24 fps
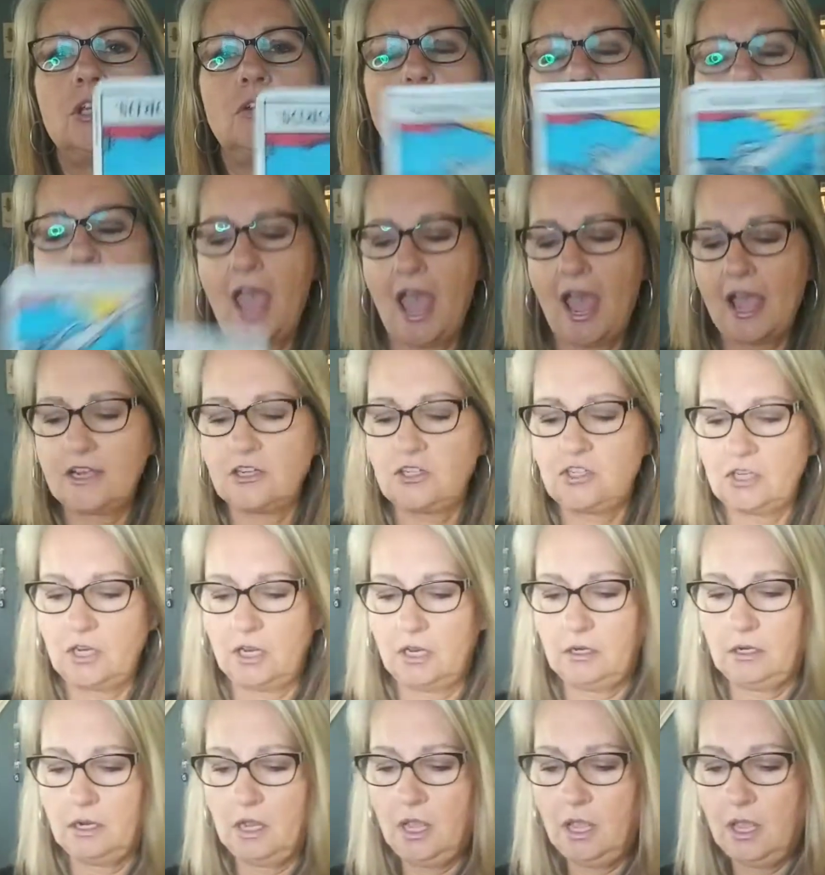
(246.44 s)
or
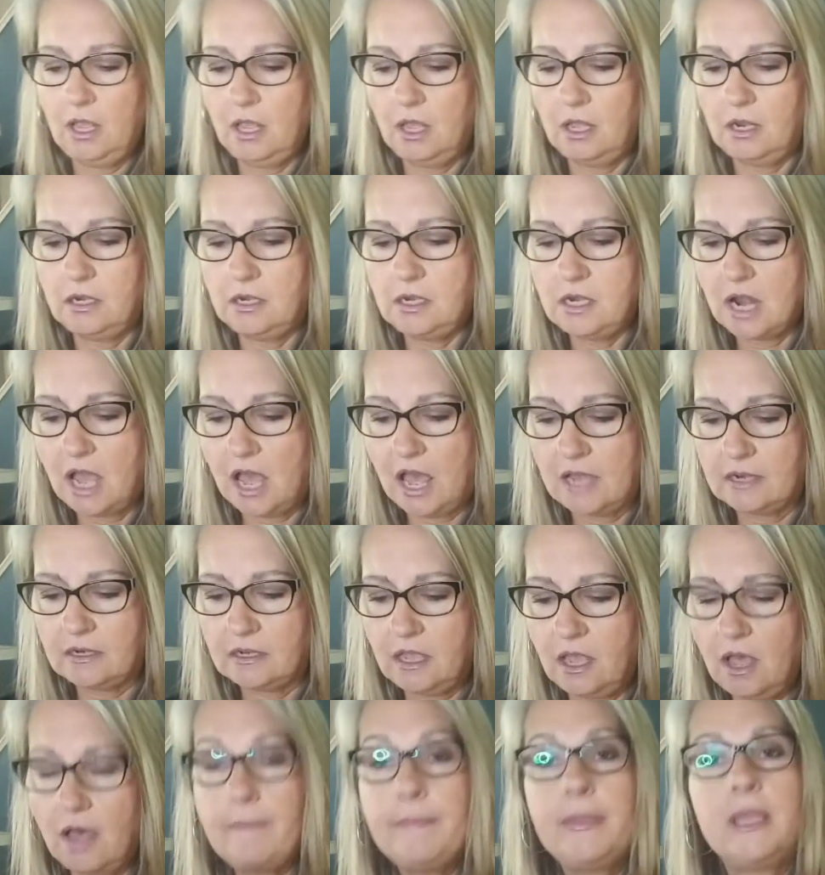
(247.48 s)
action not
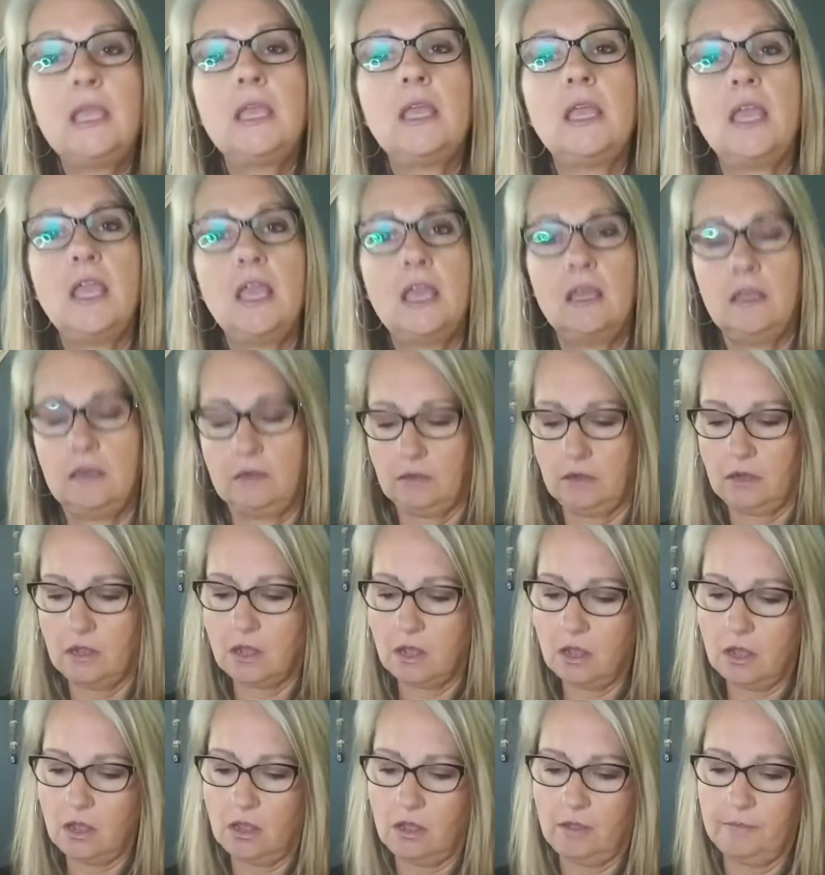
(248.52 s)
coming in,
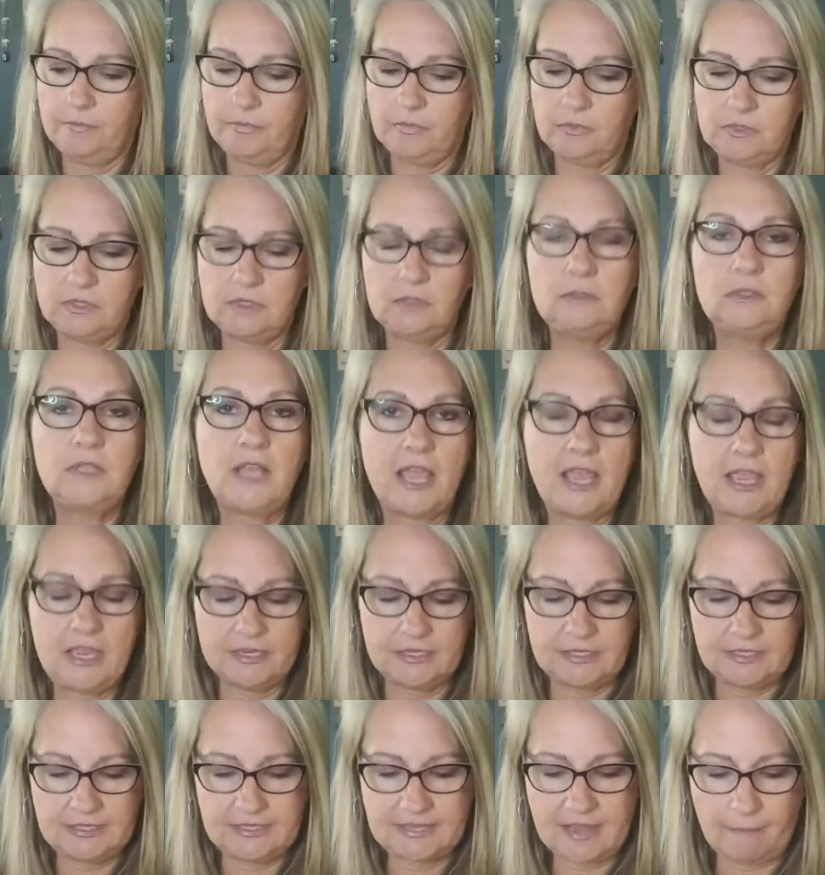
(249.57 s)

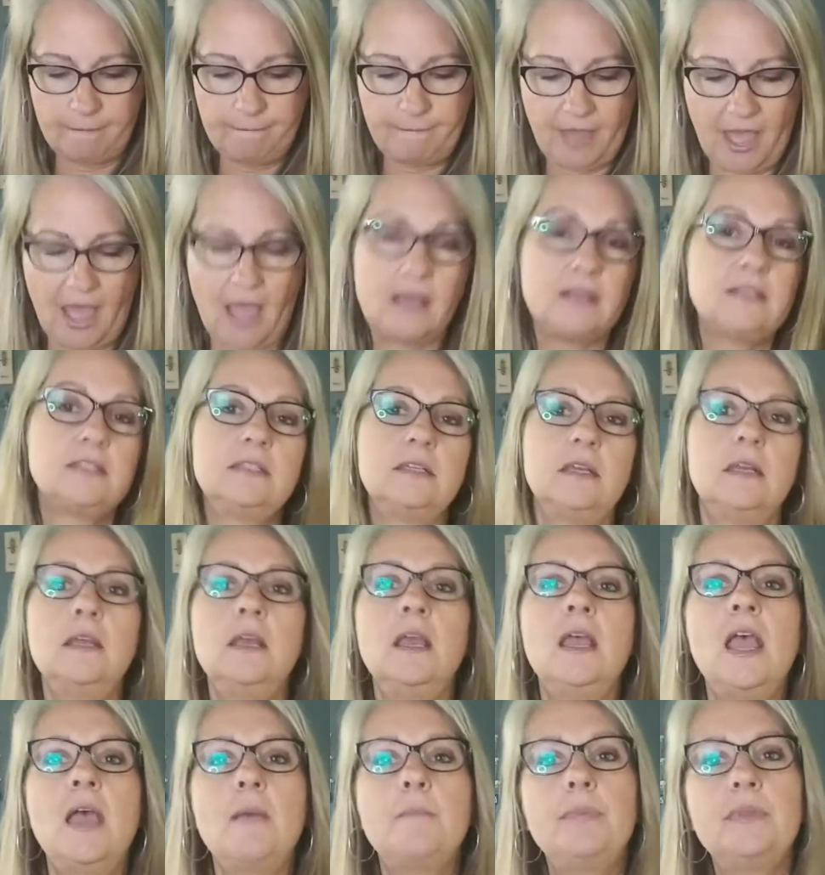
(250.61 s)
delays, setbacks.
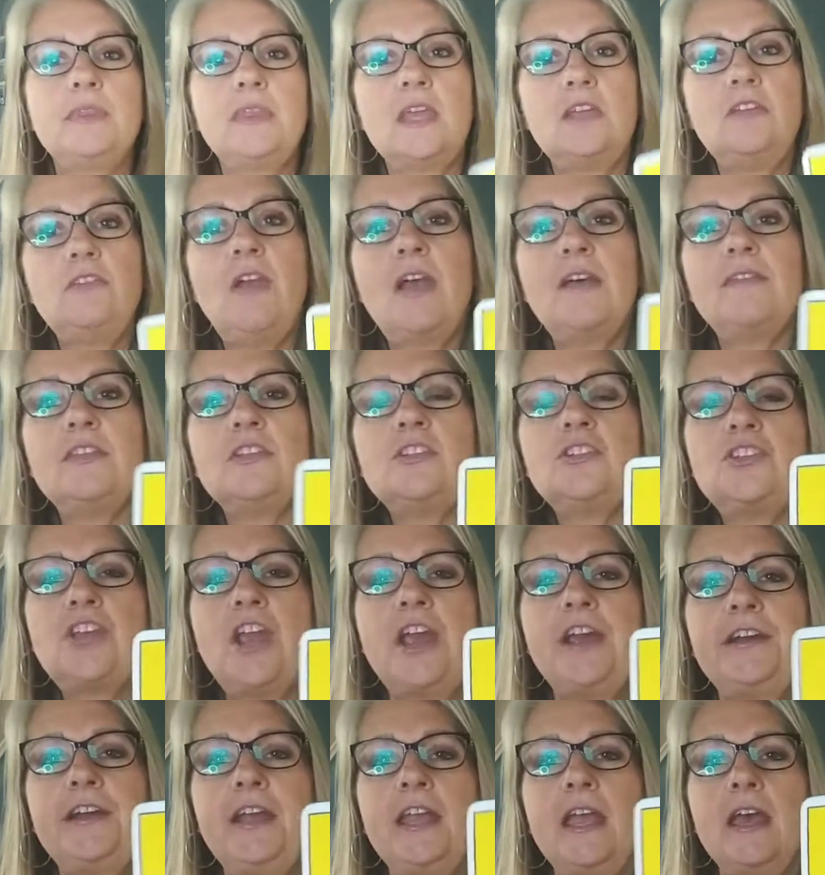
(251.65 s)
But then you have the
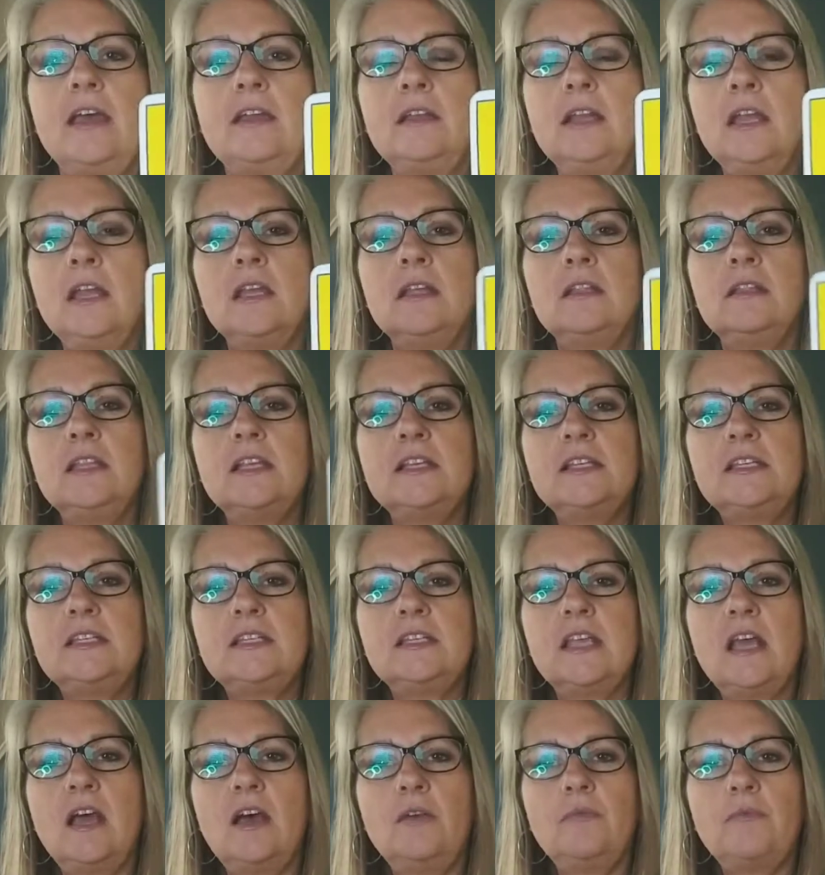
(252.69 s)
Chariot.
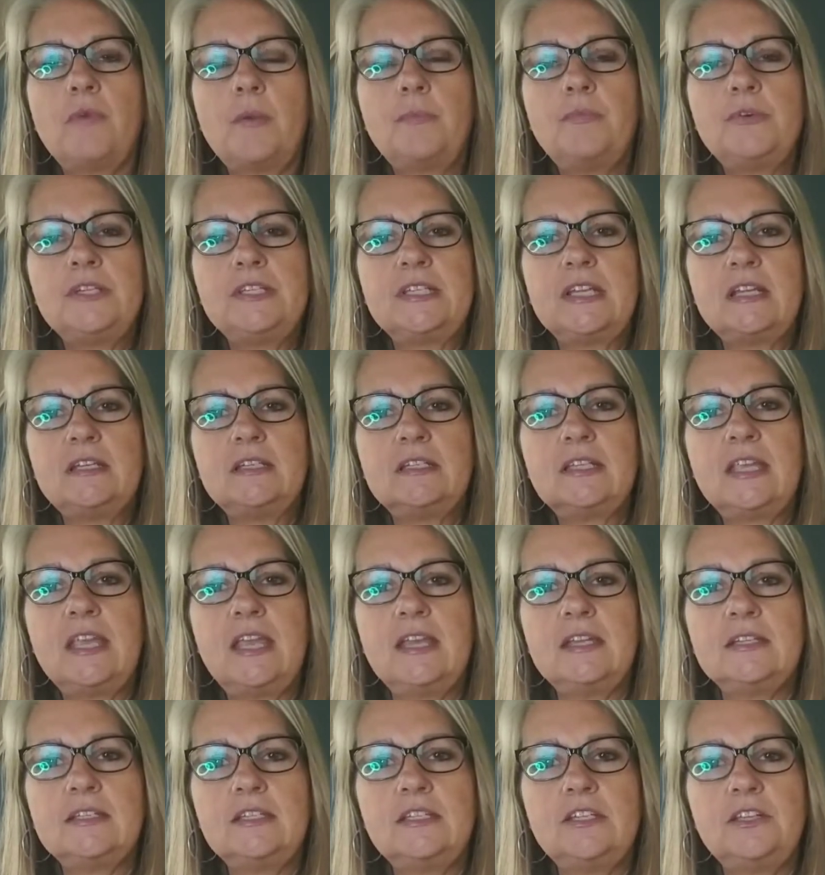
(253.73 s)
This represents
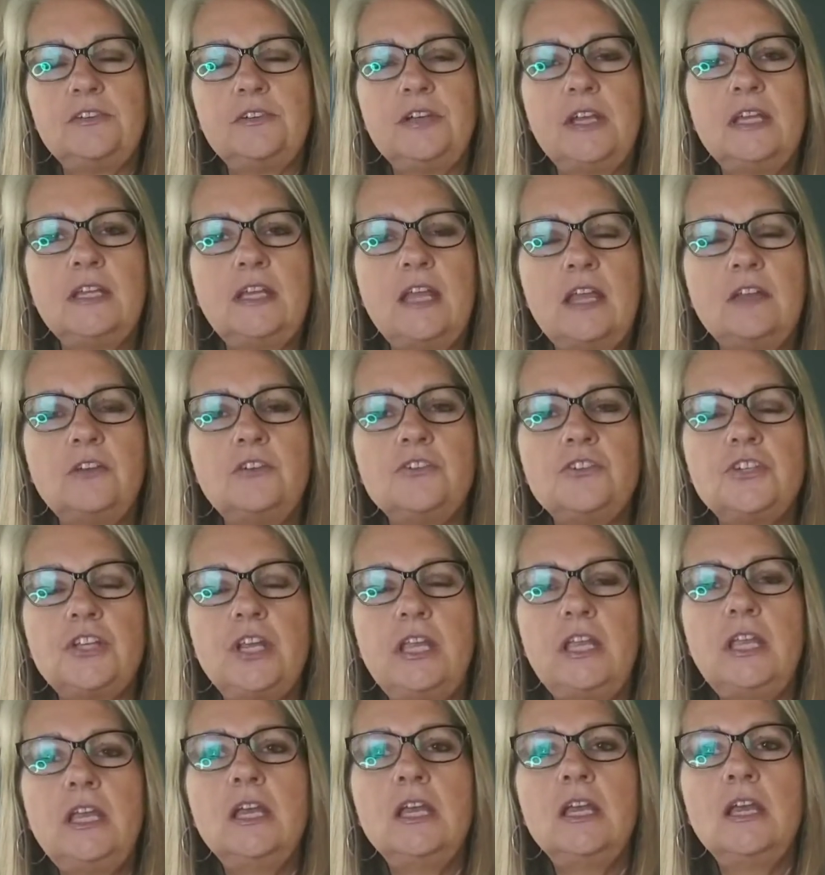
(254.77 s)
Cancerian
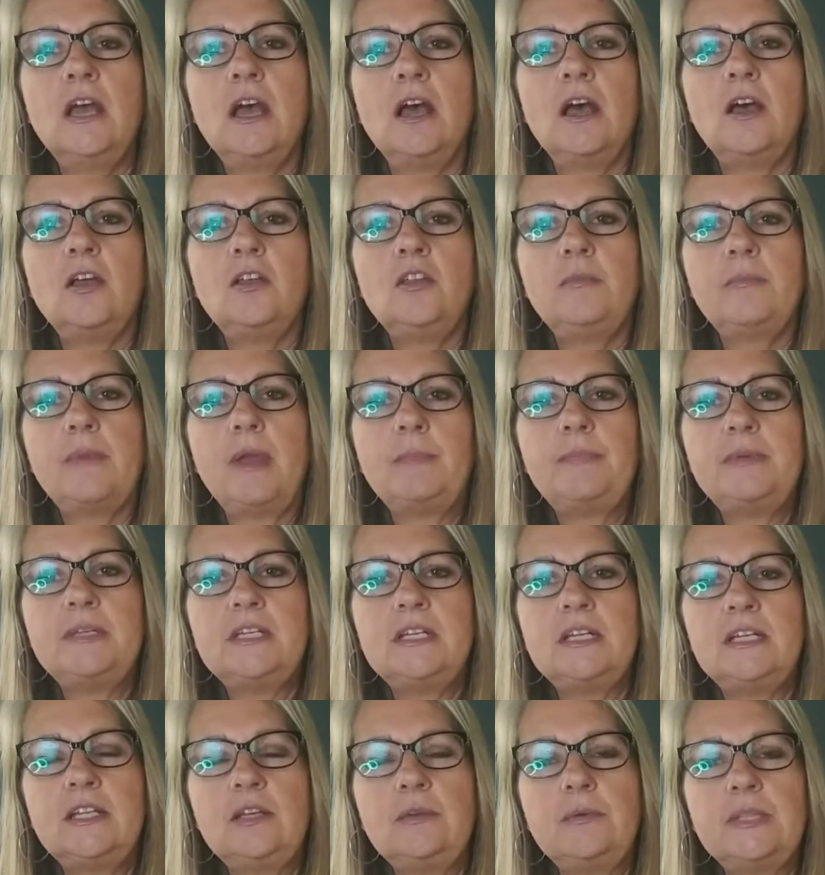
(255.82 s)
energy. You might be
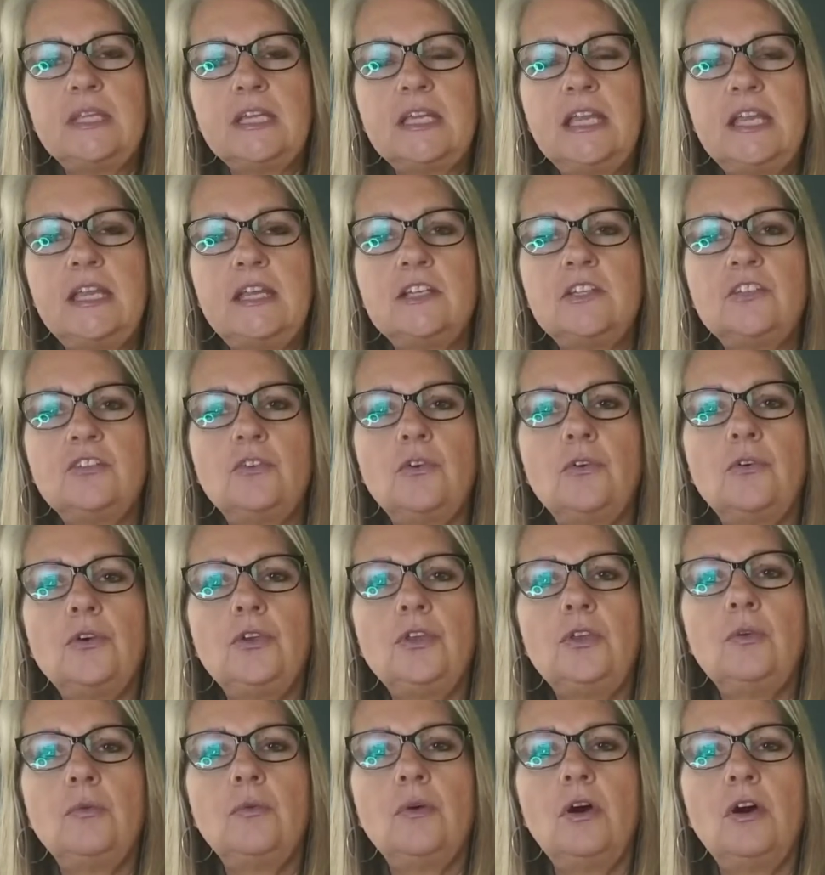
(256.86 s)
dealing with a Cancer, or
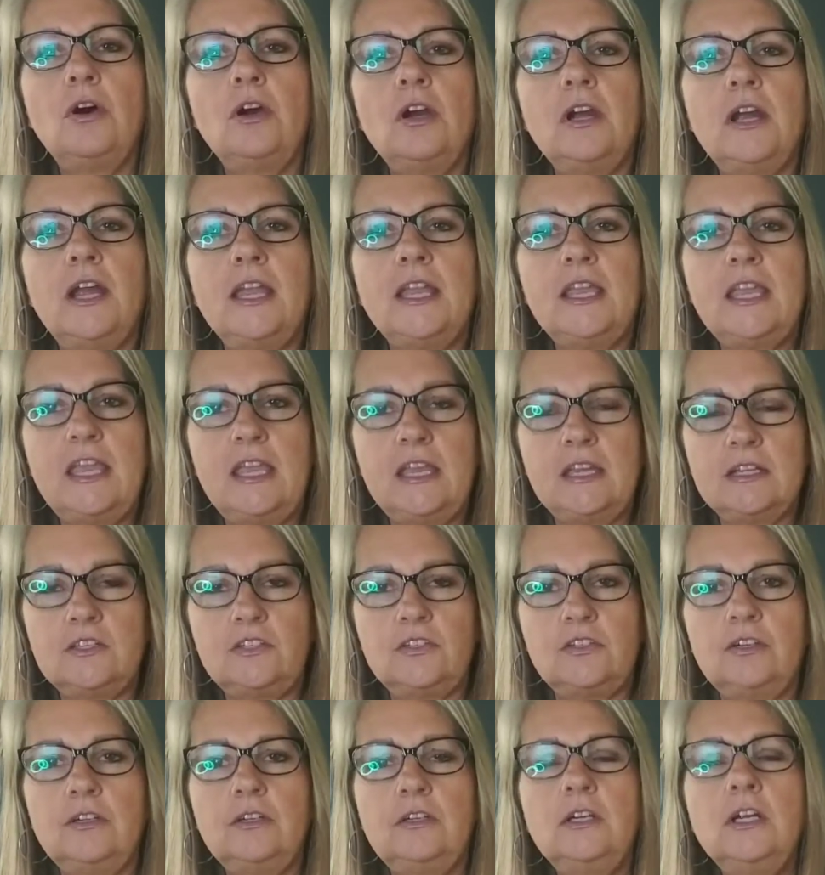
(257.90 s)
you are a
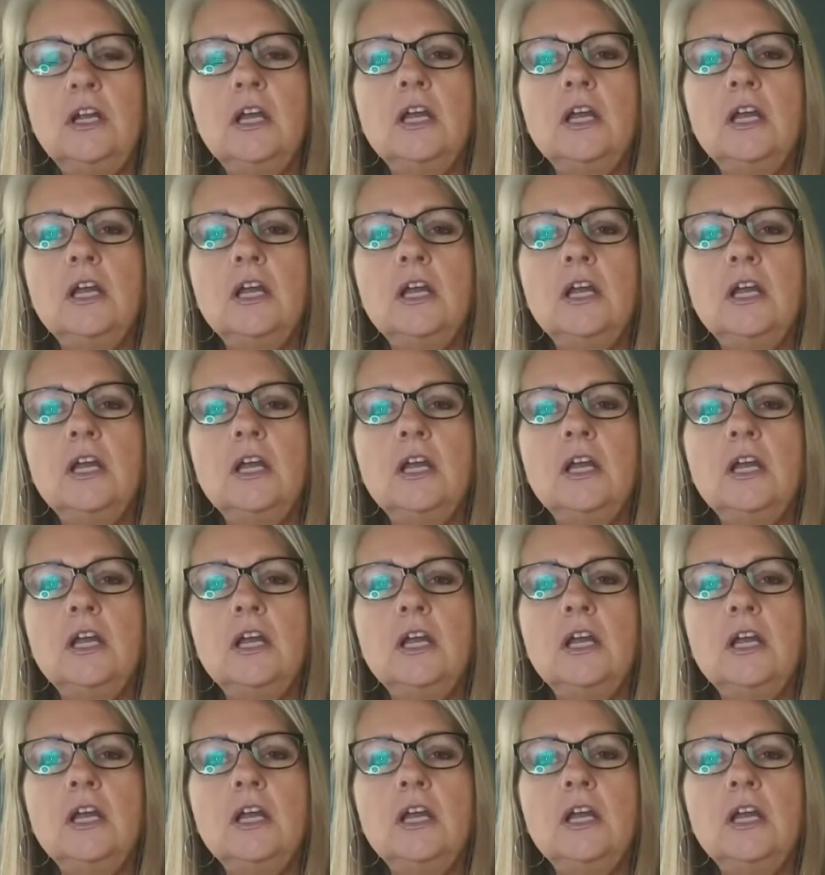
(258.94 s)
Cancer.